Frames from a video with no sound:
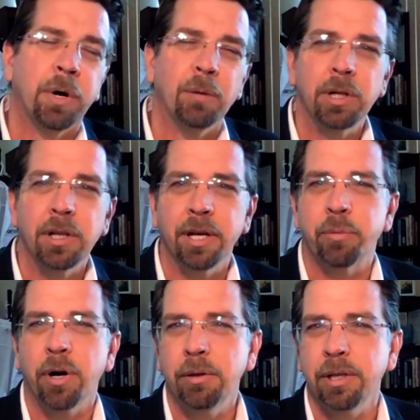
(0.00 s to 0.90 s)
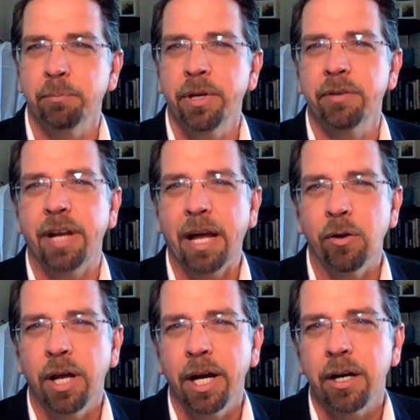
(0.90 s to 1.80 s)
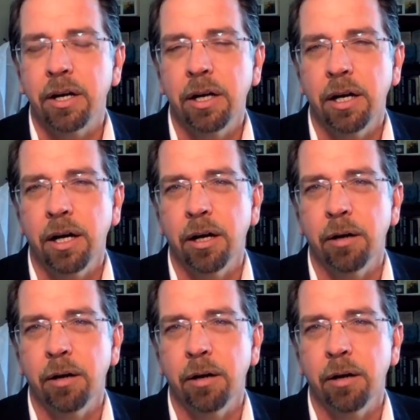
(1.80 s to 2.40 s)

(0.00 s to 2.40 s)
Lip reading: Publicly, I'm probably a bit of an outlier.